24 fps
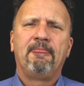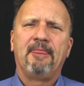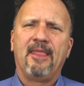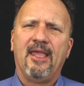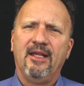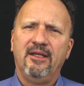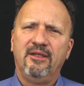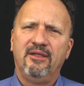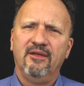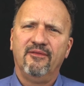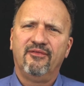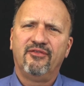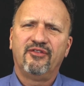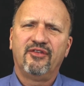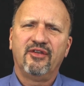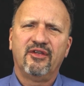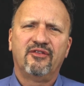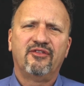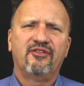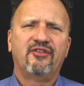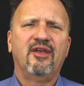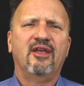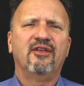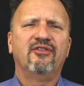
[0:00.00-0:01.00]
And if
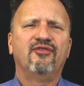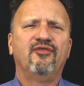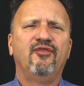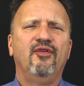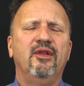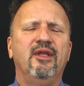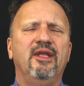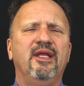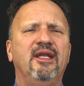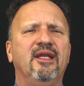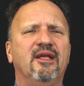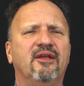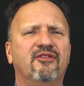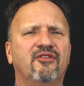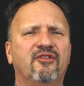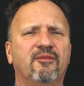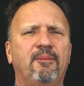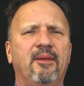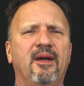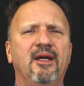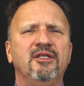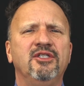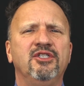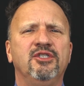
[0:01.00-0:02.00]
successful in
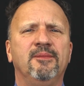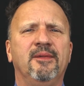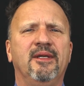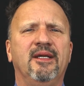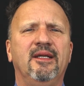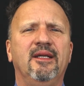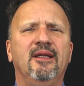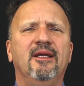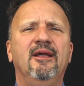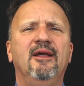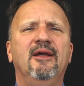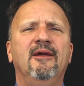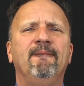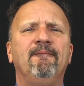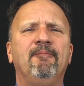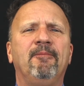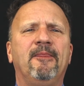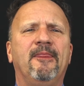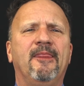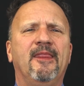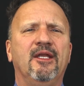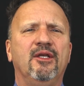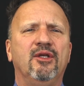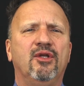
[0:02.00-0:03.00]
expungement,
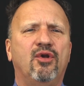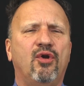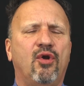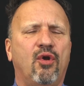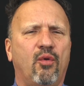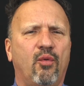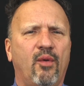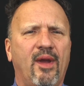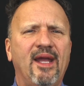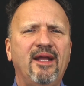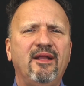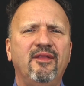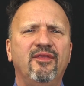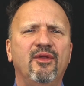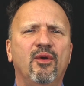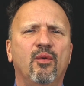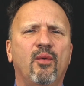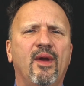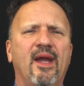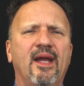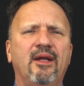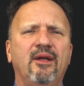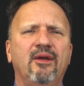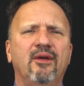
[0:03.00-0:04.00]
then correct the
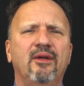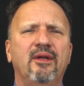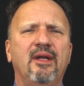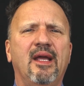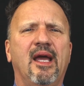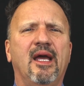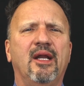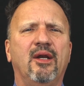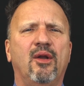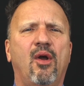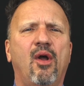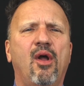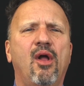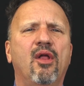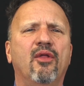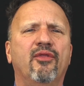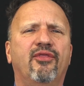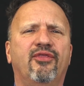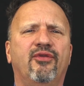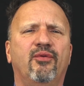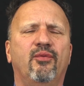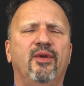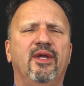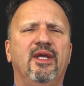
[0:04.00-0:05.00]
record on all
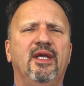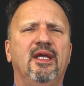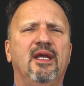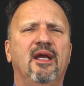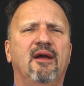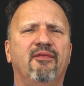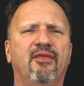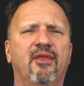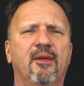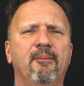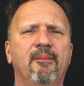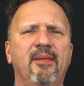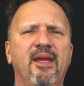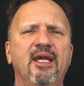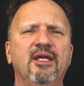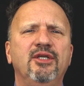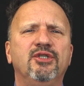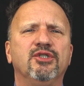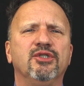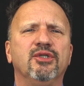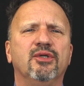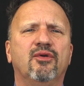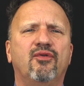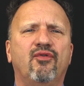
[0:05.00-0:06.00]
three of the
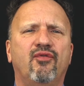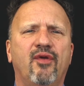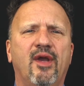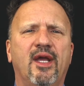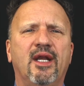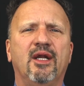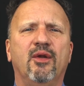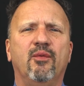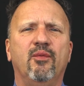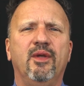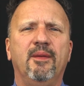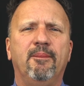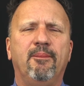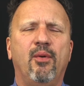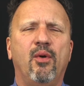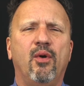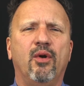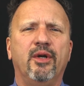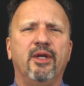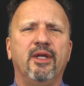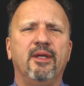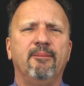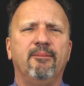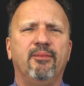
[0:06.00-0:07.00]
major credit
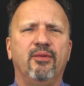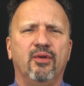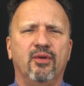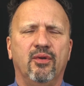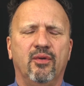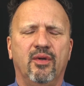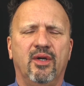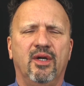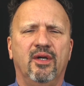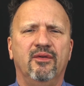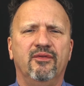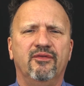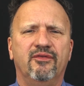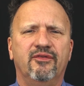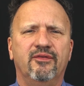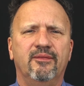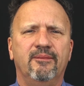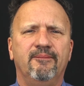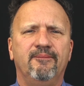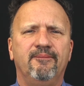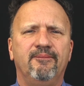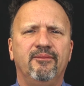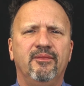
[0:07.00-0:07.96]
reporting bureaus.